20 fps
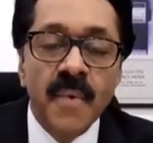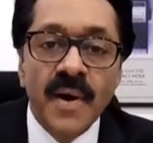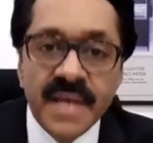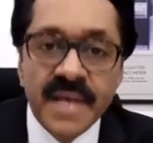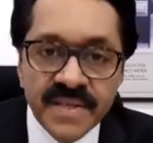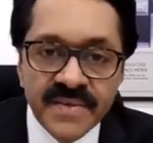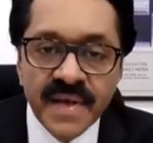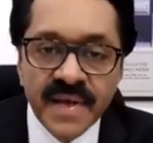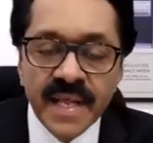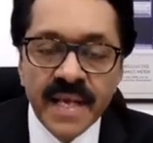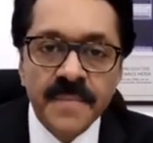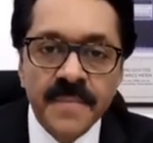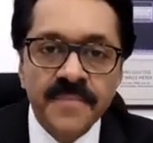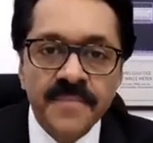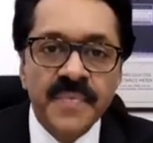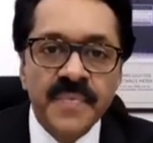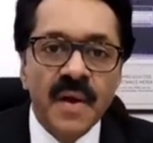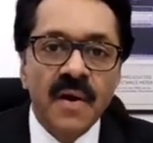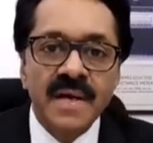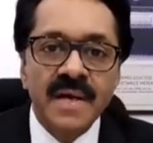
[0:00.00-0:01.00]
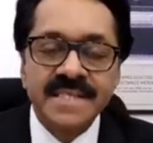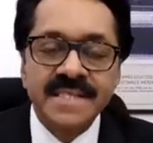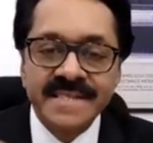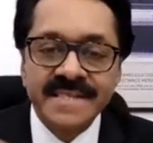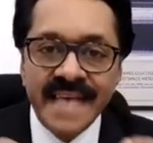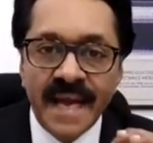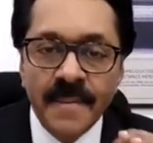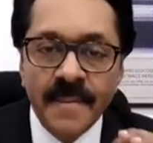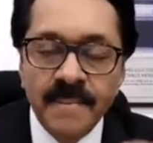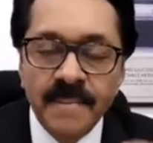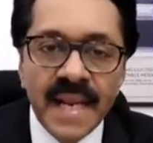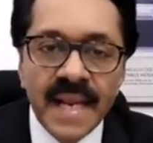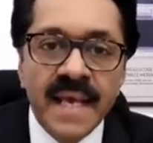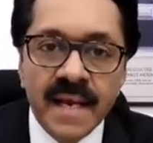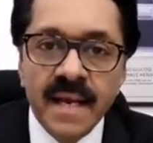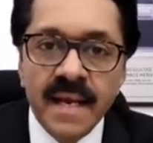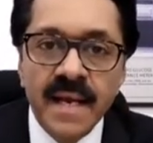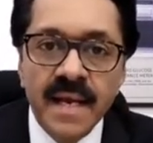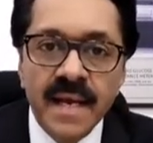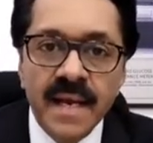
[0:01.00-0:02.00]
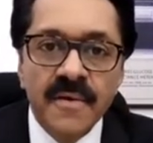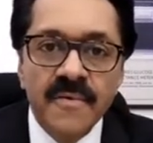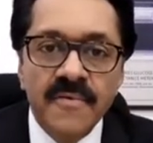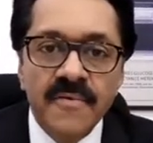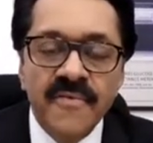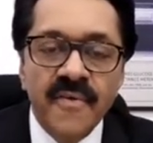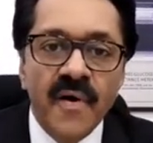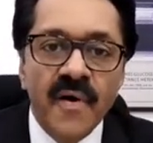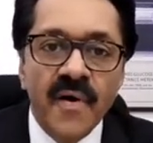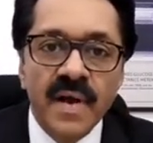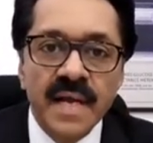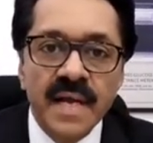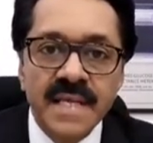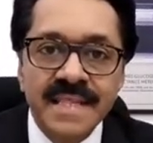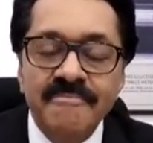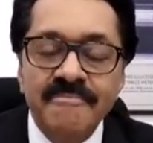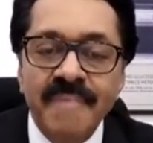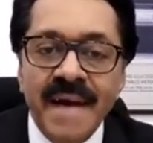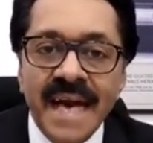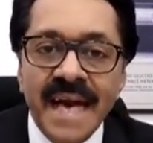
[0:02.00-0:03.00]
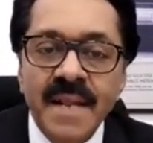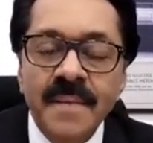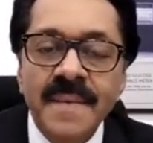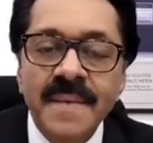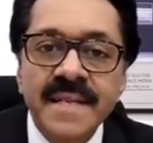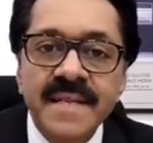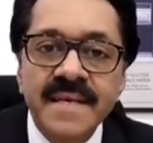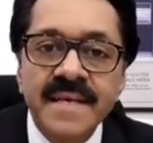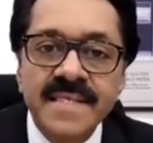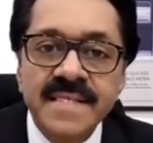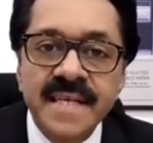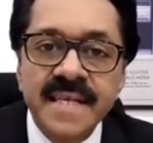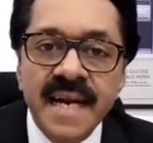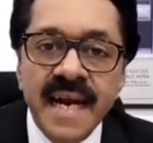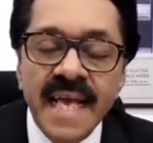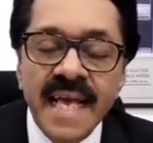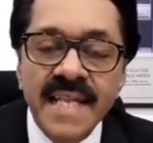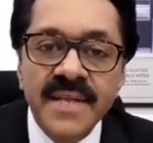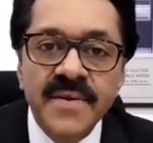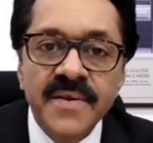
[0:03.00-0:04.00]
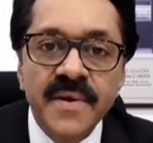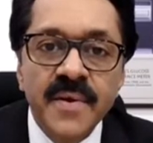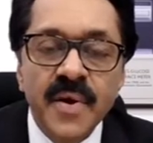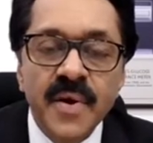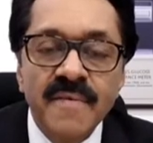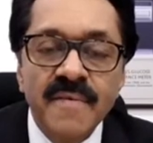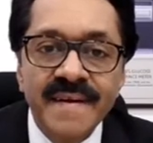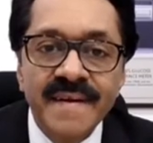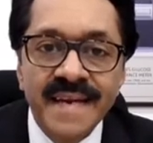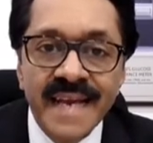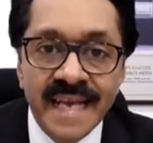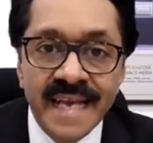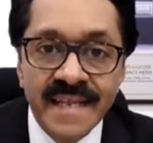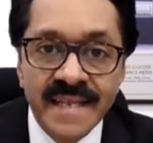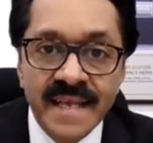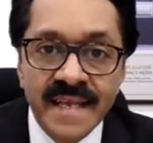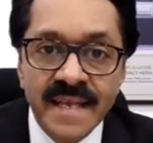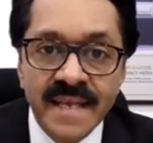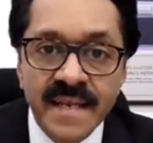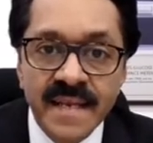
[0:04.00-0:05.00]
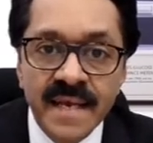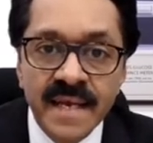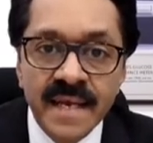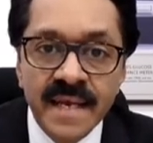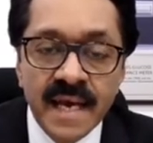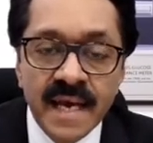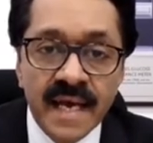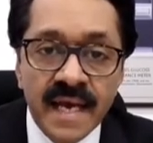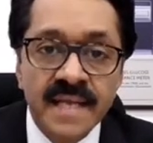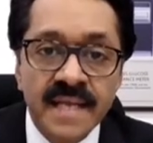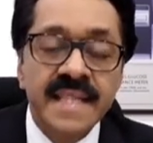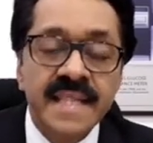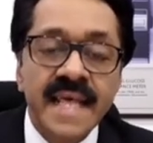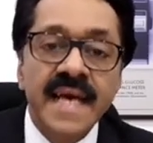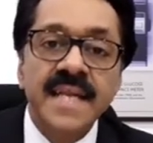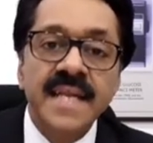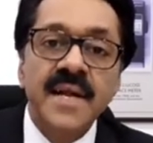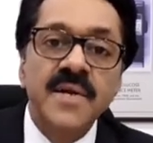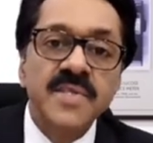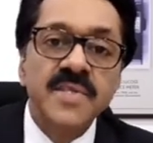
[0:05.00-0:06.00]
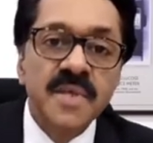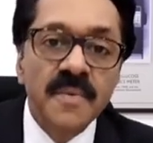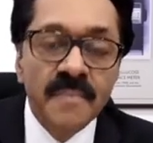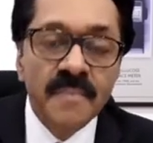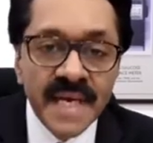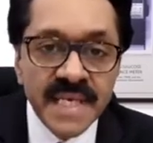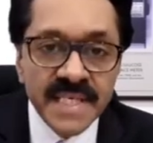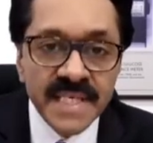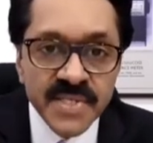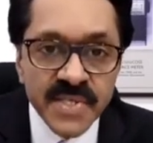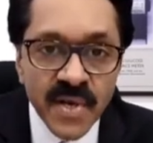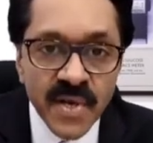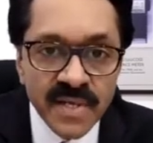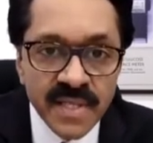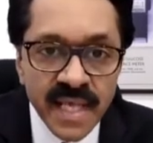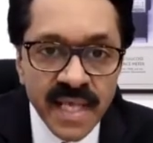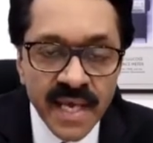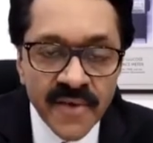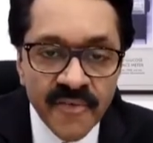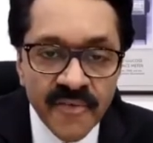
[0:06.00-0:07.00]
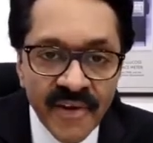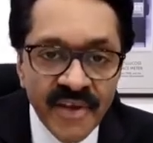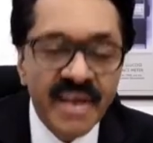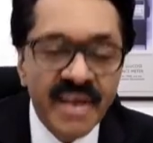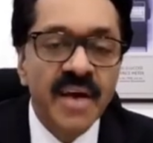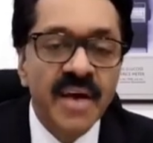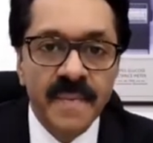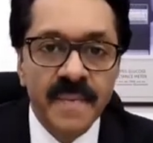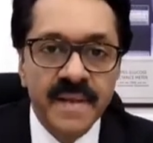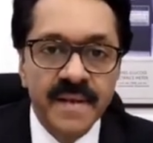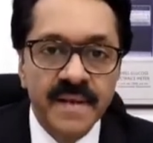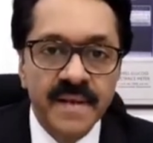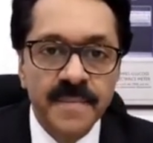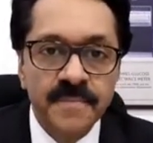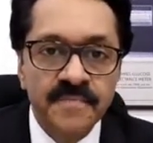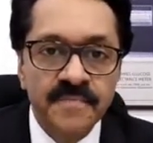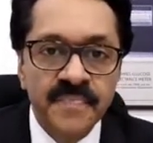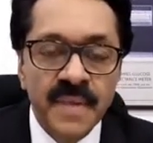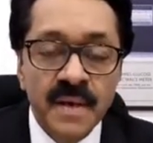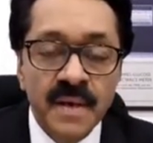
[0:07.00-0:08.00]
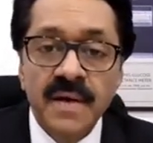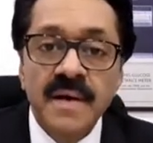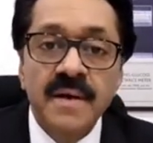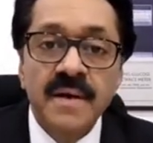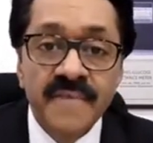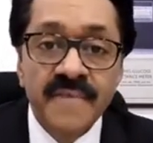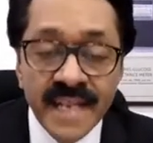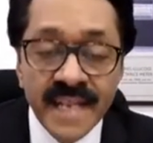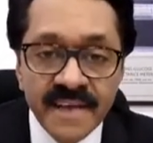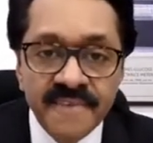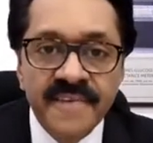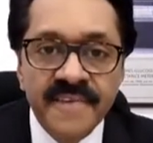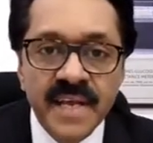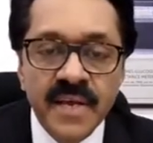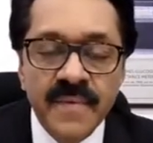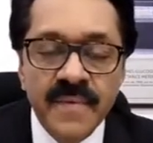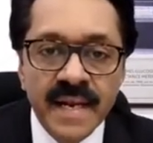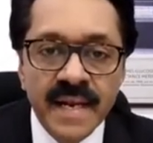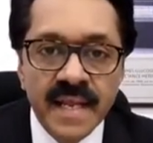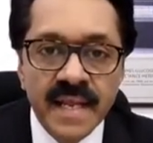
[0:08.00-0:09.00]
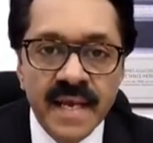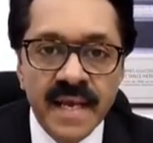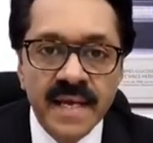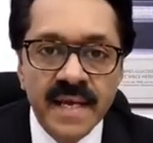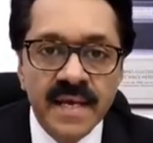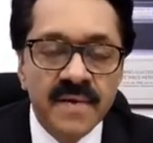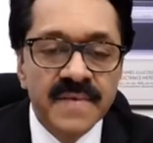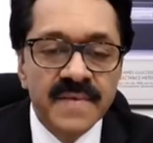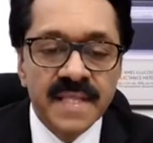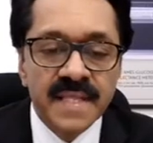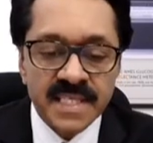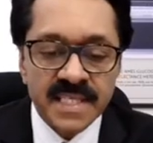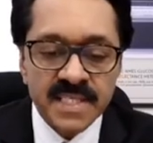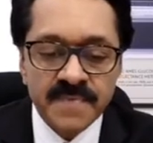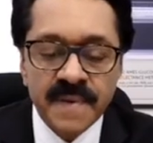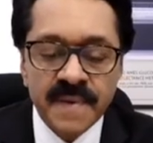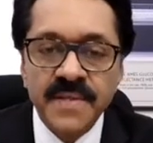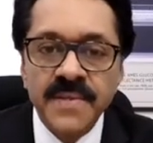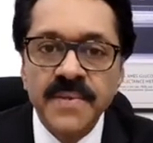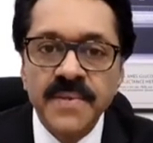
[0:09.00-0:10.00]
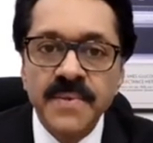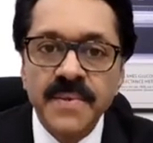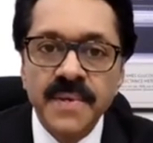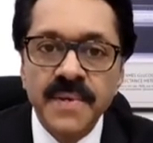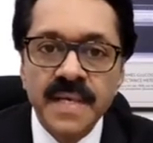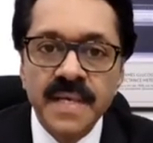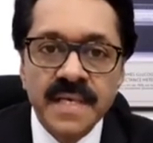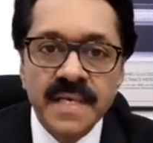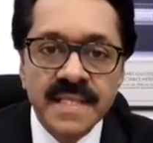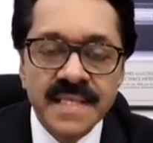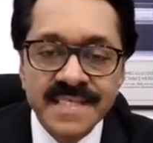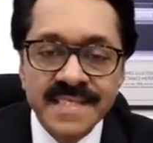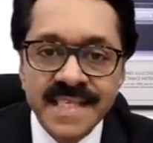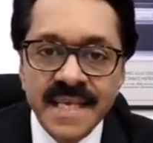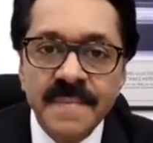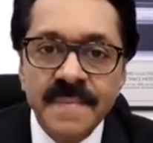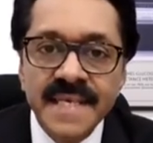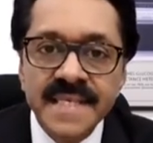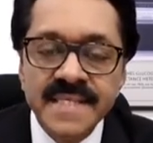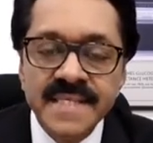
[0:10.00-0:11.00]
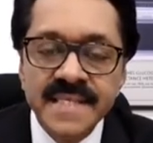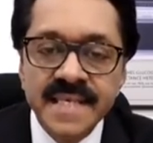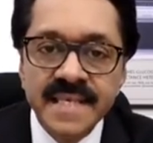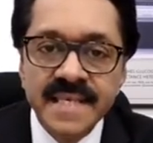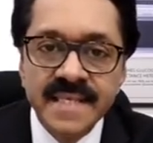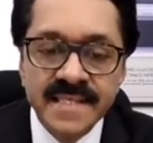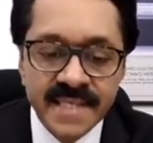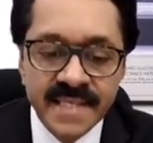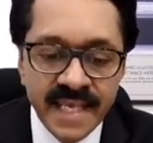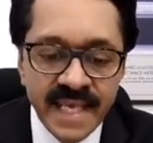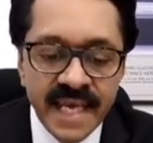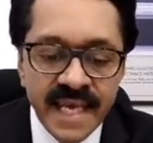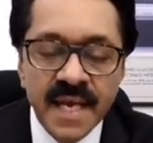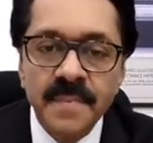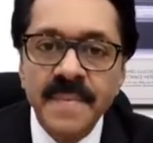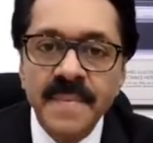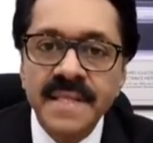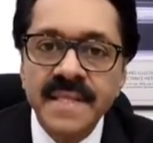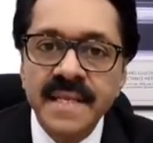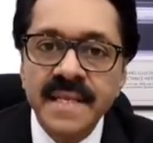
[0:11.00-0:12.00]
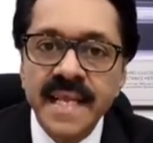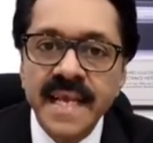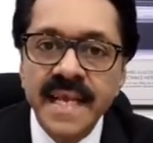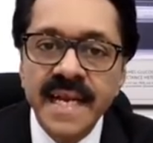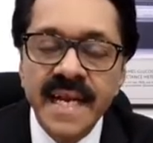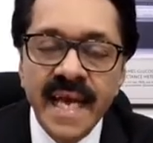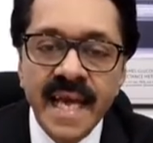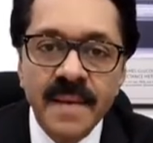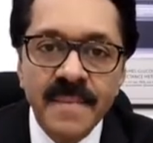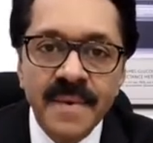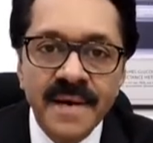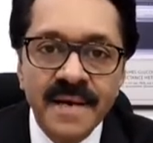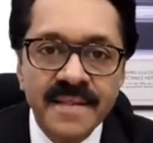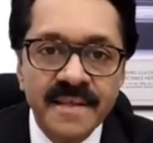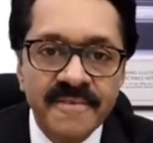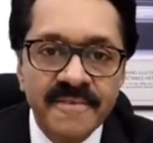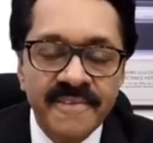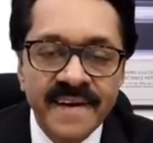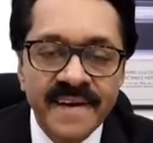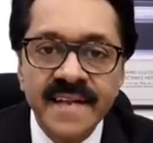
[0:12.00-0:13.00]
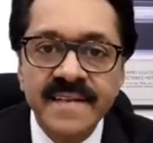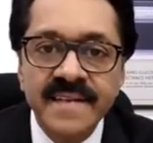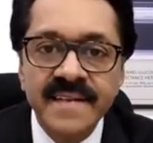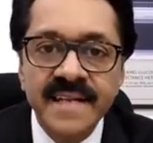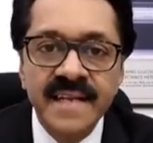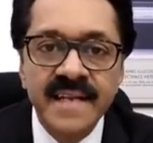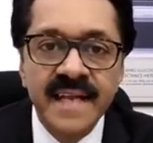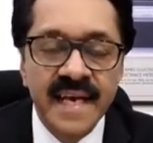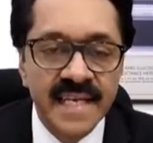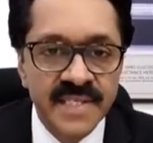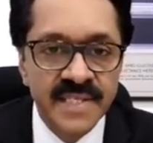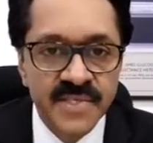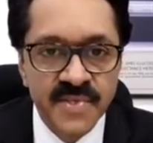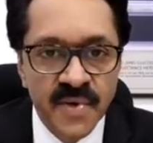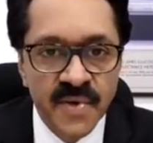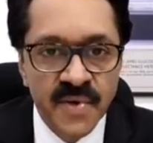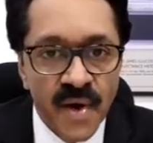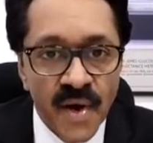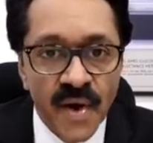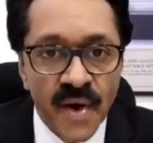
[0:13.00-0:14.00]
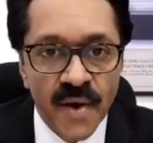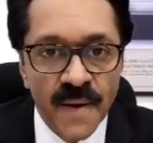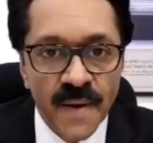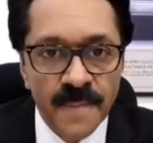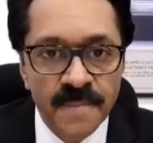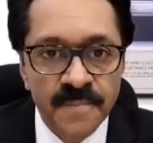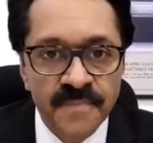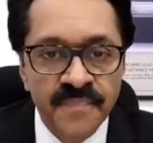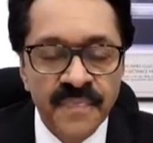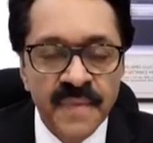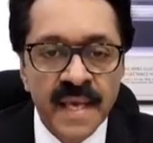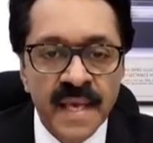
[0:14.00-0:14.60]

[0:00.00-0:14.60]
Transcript: monitoring or sampling for the parameters related to COVID-19, and that also based on the requirement very frequently with respect to the CBC, the CRP, the D-dimer, the ferritin, and so on.